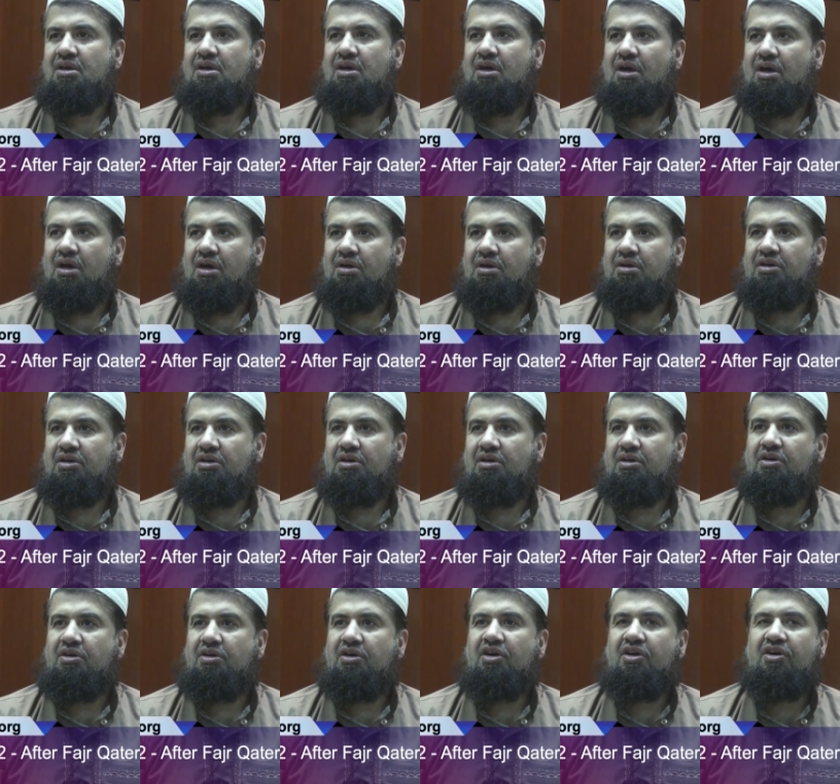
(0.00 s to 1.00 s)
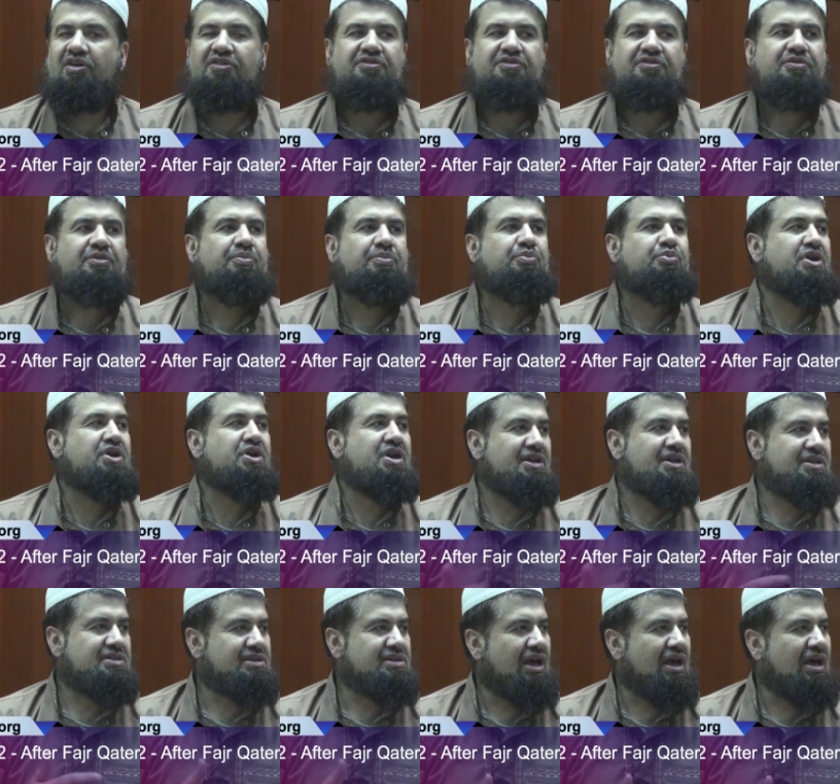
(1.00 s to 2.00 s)
uh, uh, of
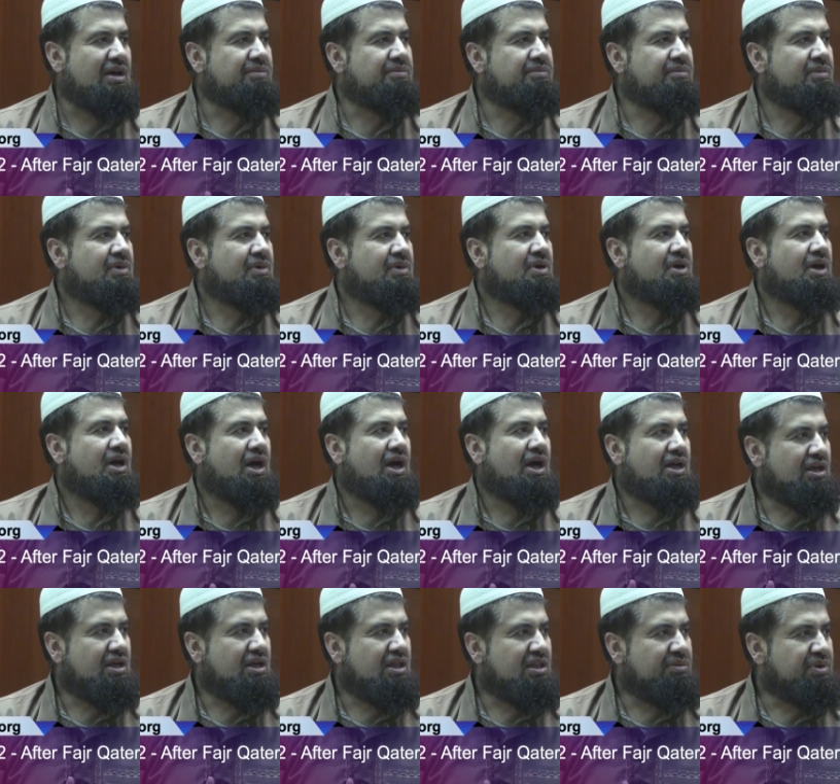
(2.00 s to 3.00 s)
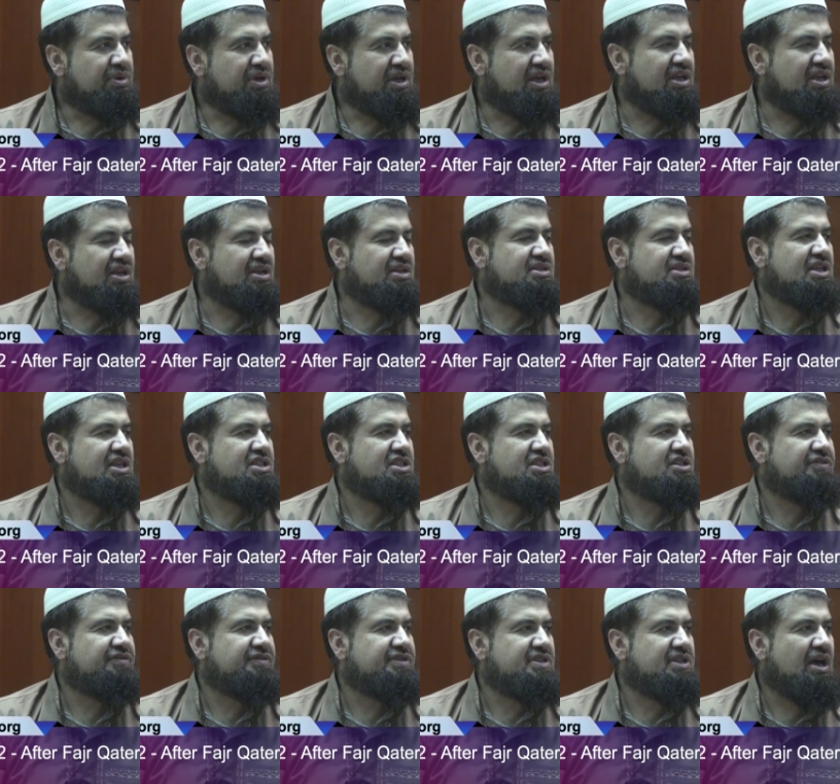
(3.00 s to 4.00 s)
pre-Islam and in the beginning stages
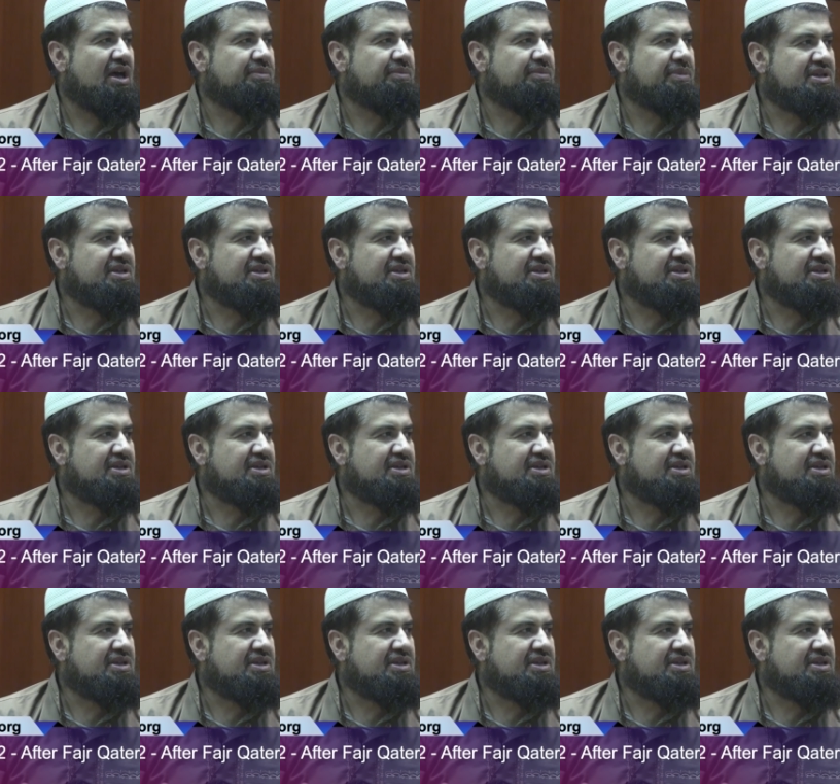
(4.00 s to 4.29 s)
of Islam.